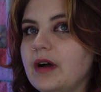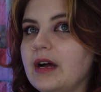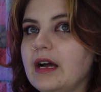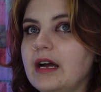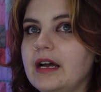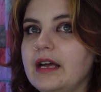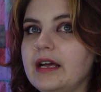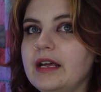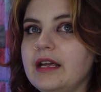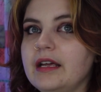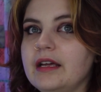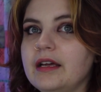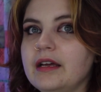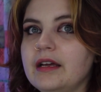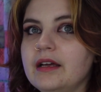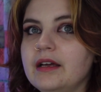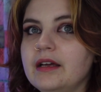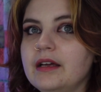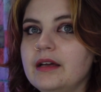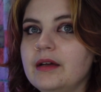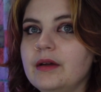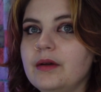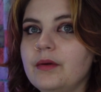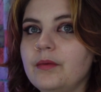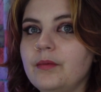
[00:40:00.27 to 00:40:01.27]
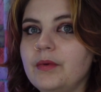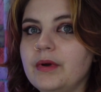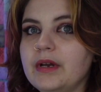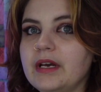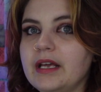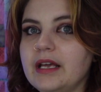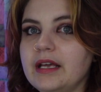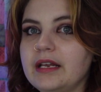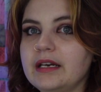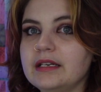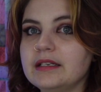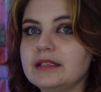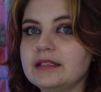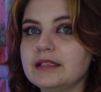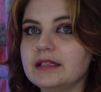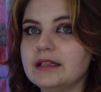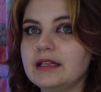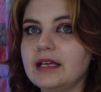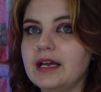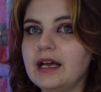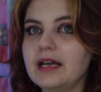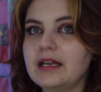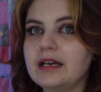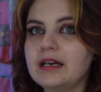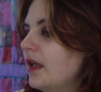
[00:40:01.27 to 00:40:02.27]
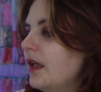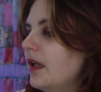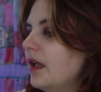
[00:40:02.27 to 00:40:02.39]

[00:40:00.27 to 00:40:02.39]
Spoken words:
I went ahead and did that.